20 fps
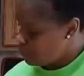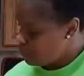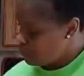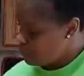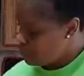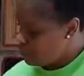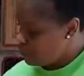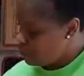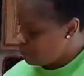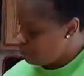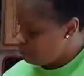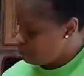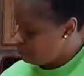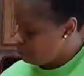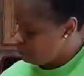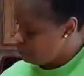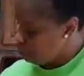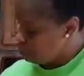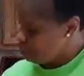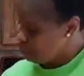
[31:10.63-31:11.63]
So there you go.
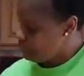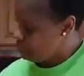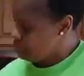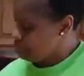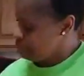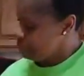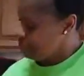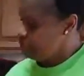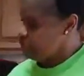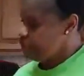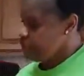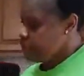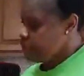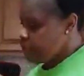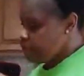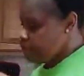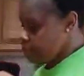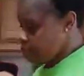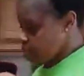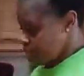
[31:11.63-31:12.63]

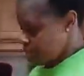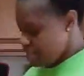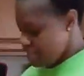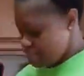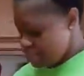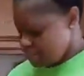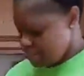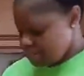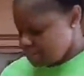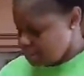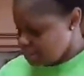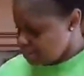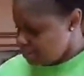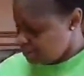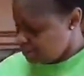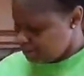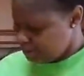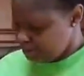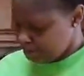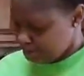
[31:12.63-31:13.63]
Open that.
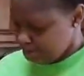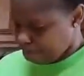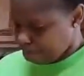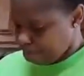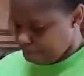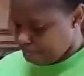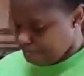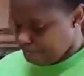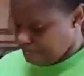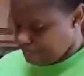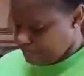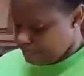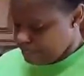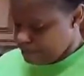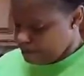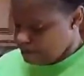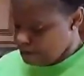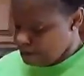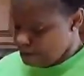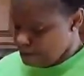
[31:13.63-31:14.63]
And
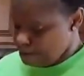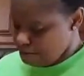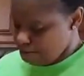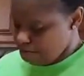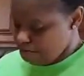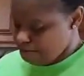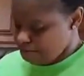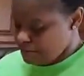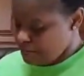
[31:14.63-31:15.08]
there you go.